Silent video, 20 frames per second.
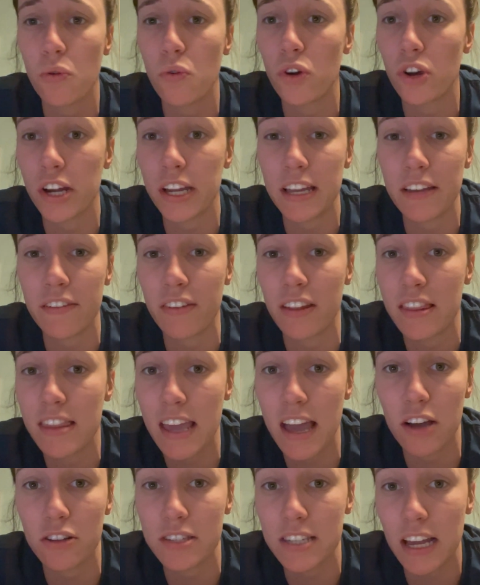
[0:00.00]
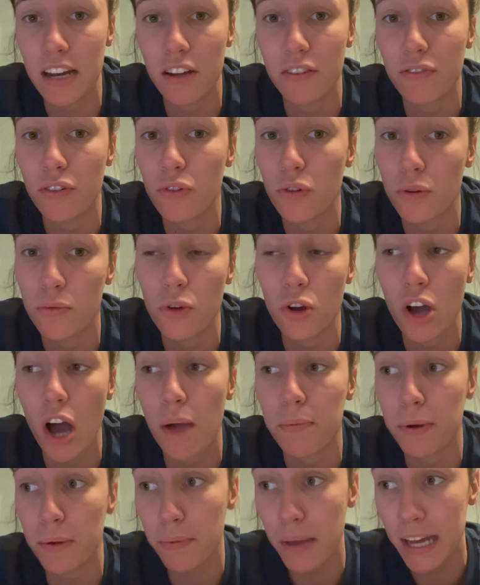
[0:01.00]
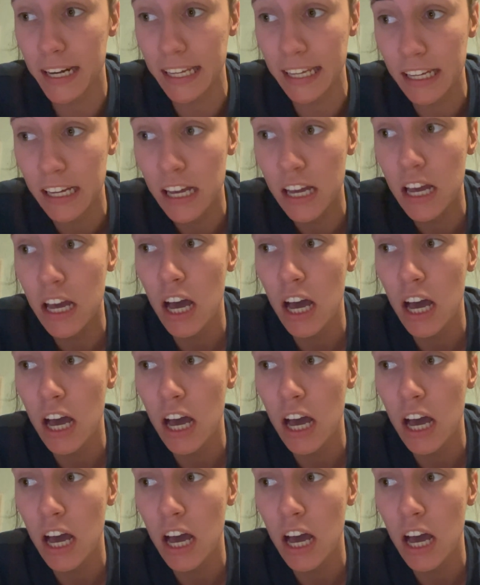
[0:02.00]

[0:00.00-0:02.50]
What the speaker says: or even the outside of a normal copper penny,